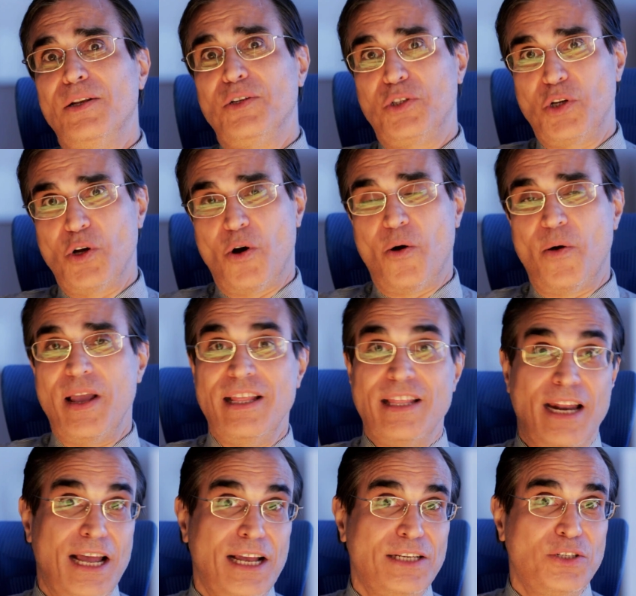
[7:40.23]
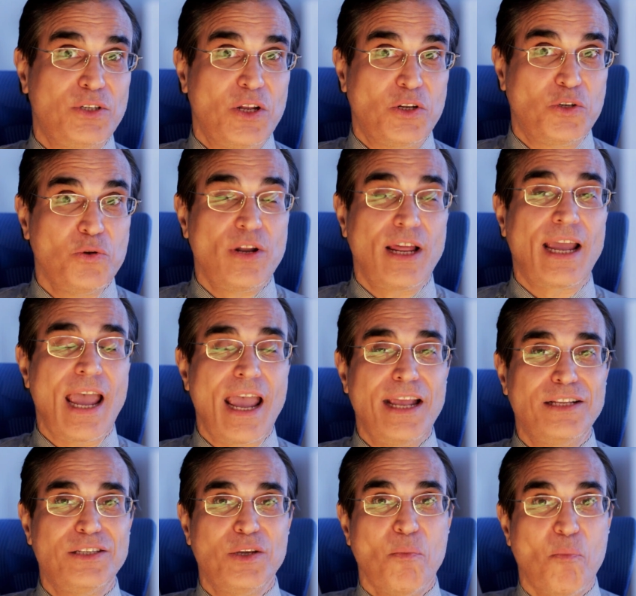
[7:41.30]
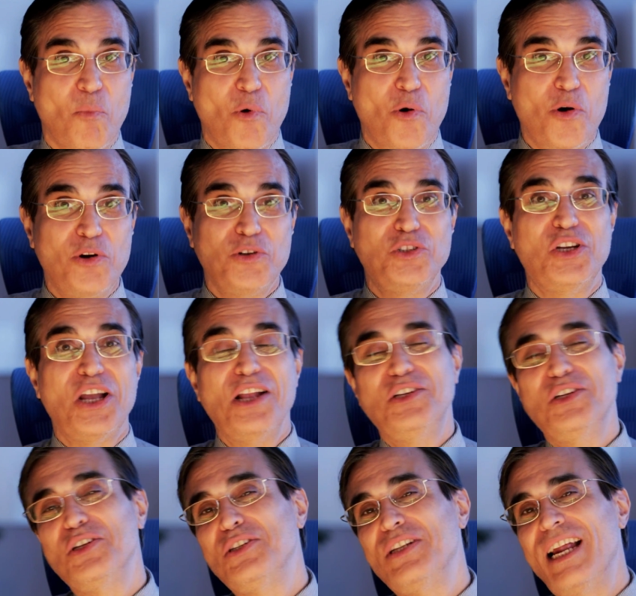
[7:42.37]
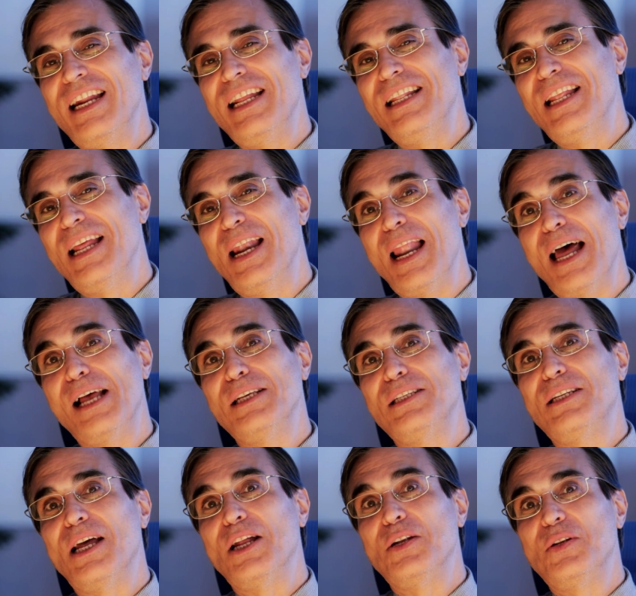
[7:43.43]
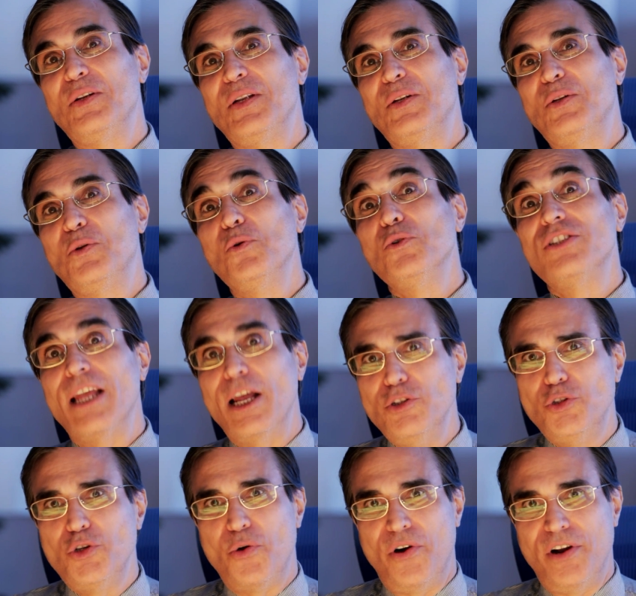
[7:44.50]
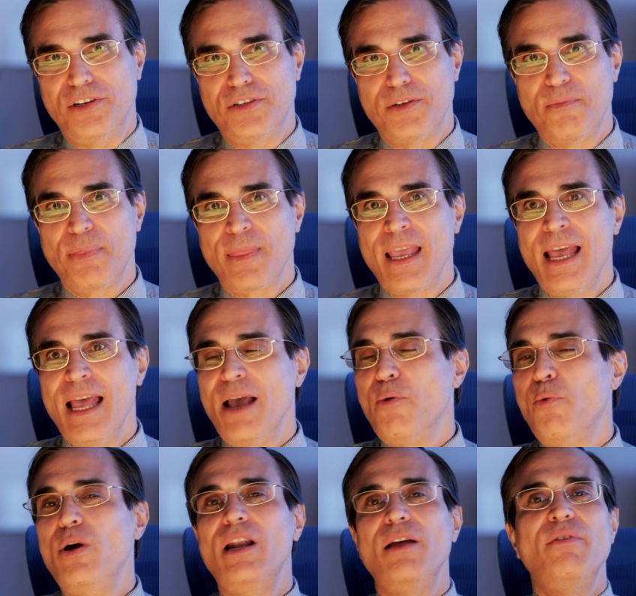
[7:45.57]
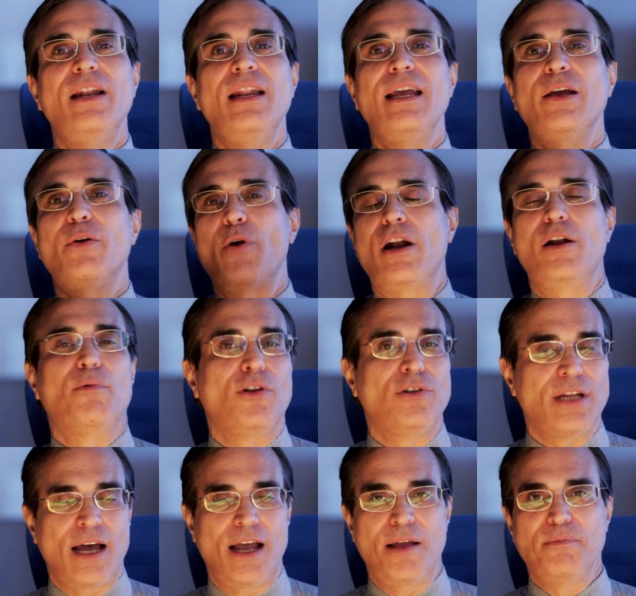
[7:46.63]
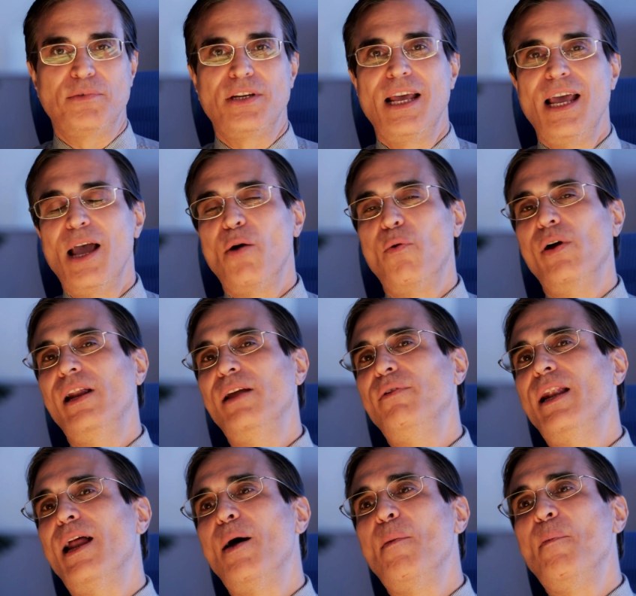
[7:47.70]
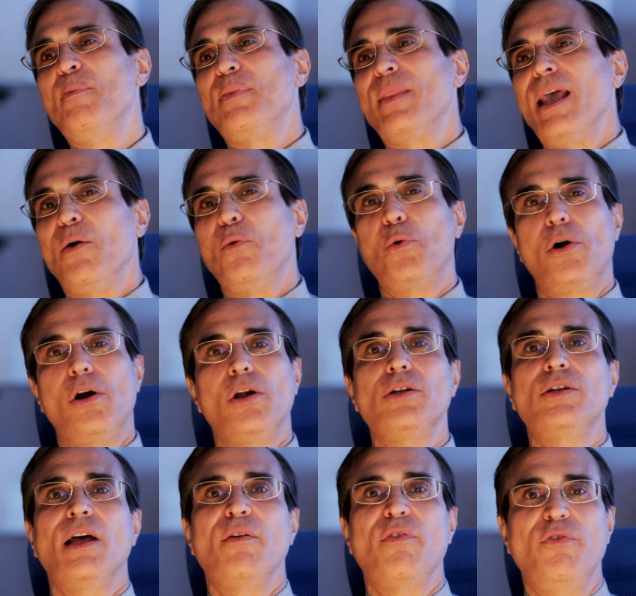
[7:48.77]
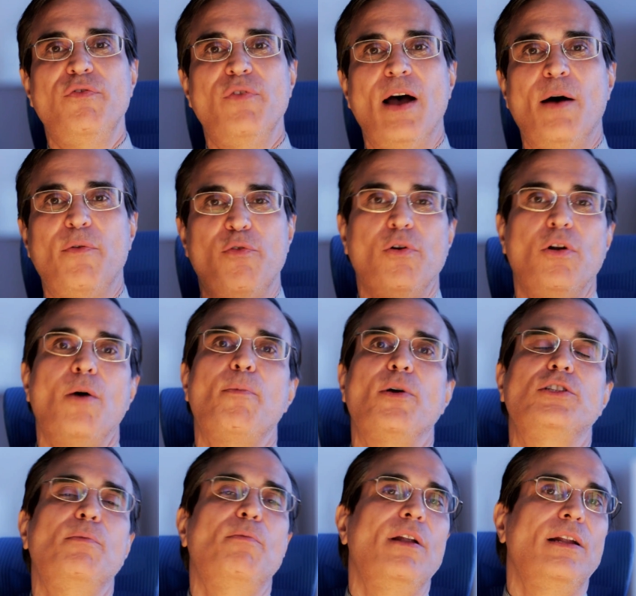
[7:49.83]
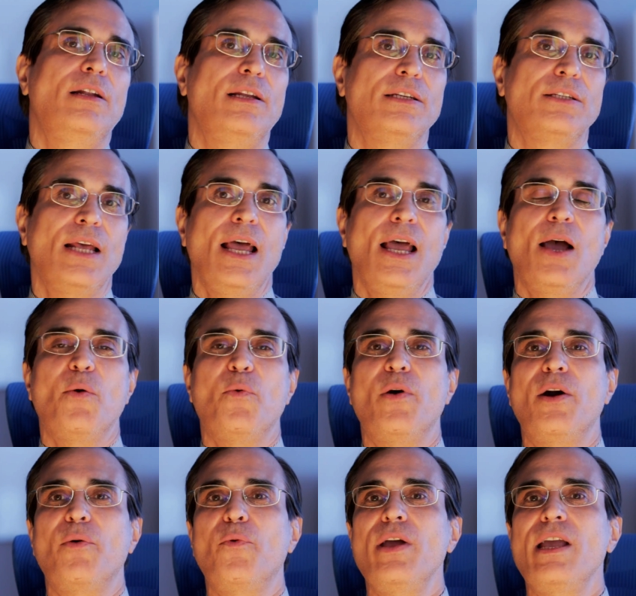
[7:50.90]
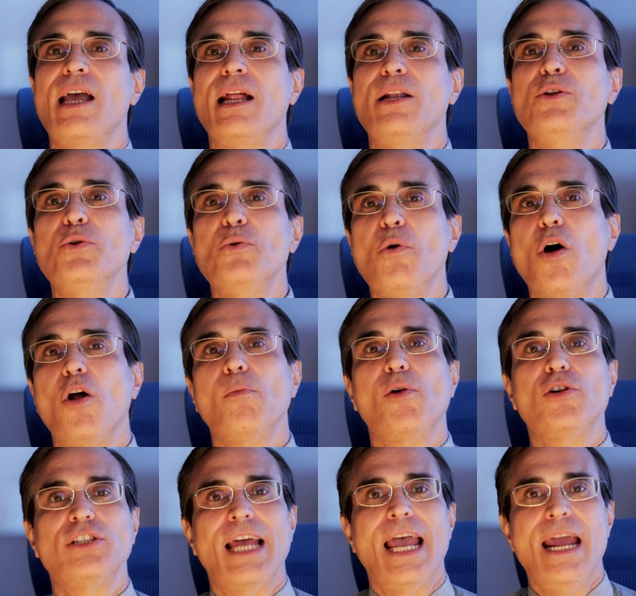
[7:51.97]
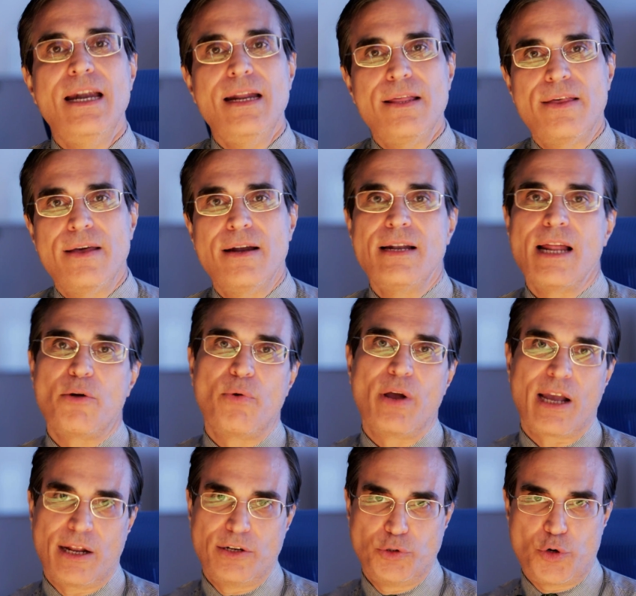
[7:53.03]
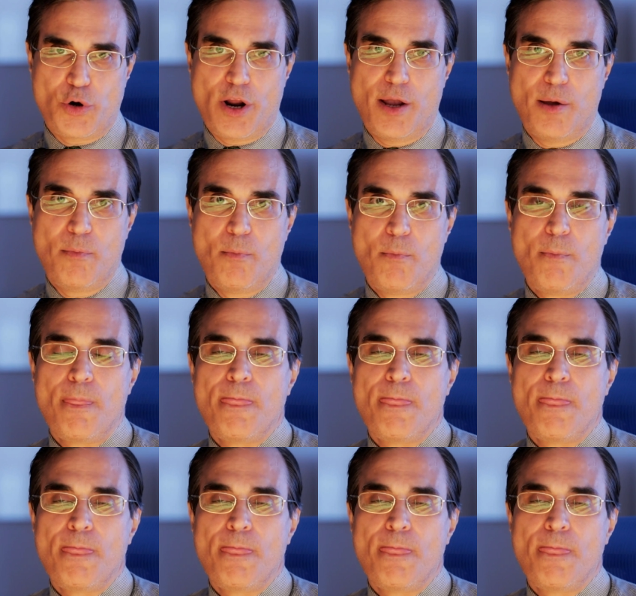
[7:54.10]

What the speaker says: So in the next 2 decades, more changes than in the last 2 centuries. We live in incredible times. We live in a world full of possibilities where we can do almost anything that we can dream.